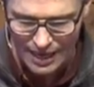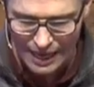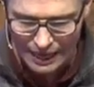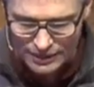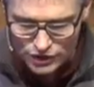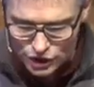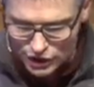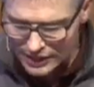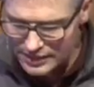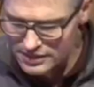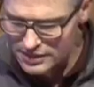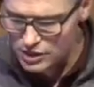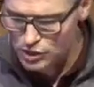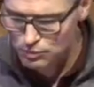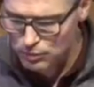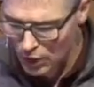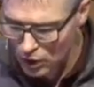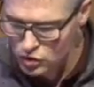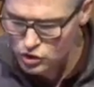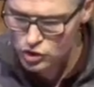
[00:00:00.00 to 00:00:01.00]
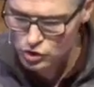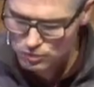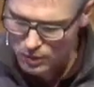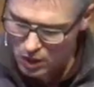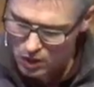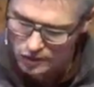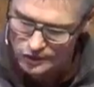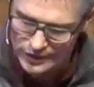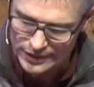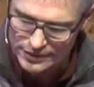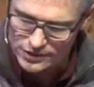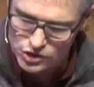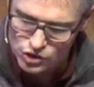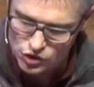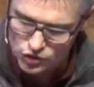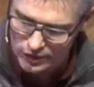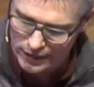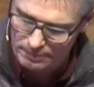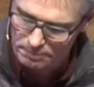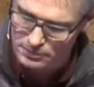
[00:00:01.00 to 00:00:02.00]
And Jesus postponed his
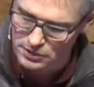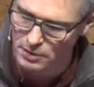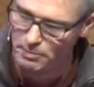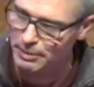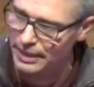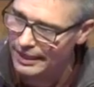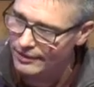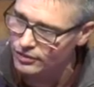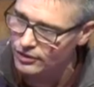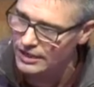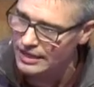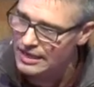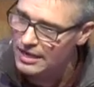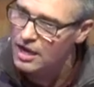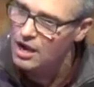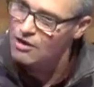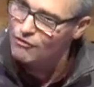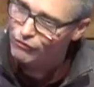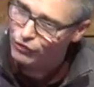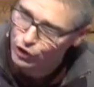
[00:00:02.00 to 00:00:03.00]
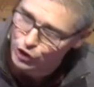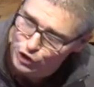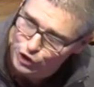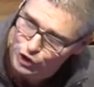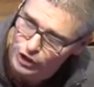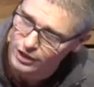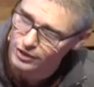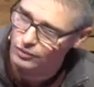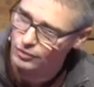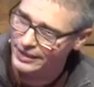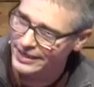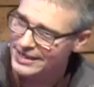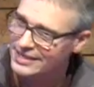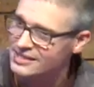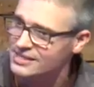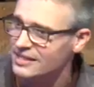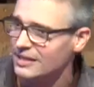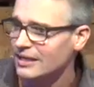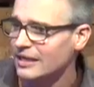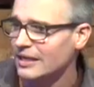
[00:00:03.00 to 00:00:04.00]
trip to Bethany for good
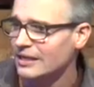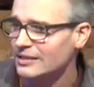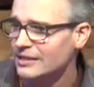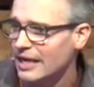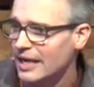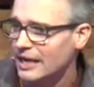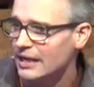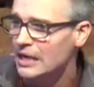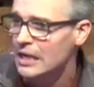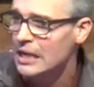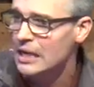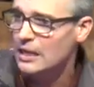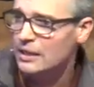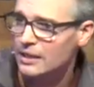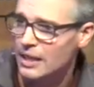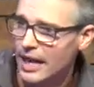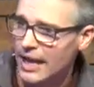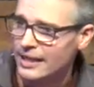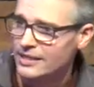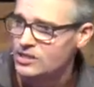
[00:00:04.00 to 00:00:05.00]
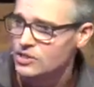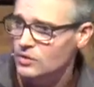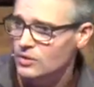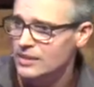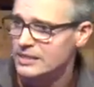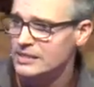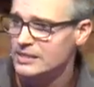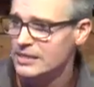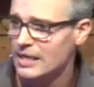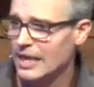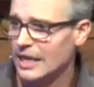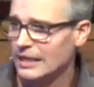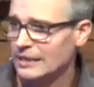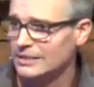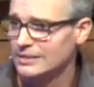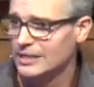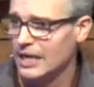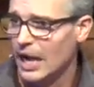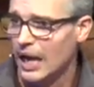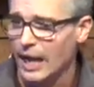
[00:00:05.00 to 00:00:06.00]
reason, and yet Lazarus
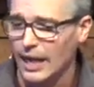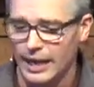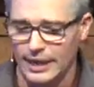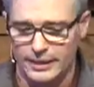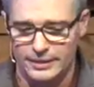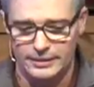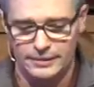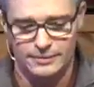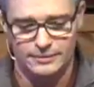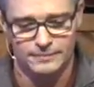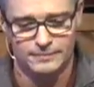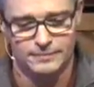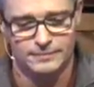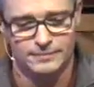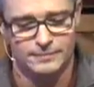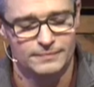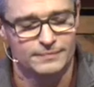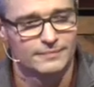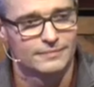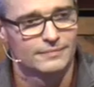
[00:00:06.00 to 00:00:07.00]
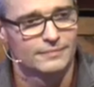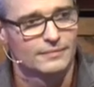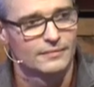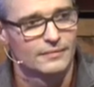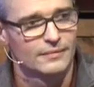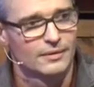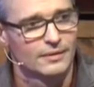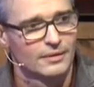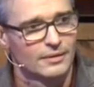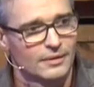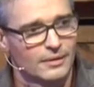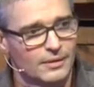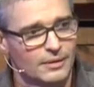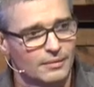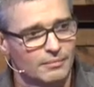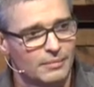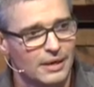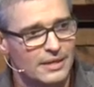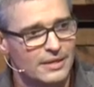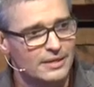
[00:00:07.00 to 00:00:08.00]
had died
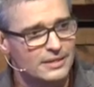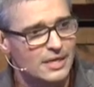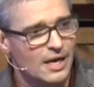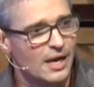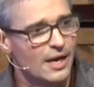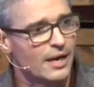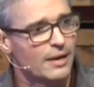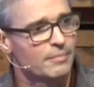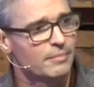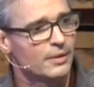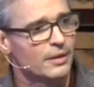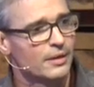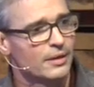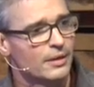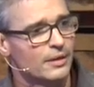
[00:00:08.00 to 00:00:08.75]
by the time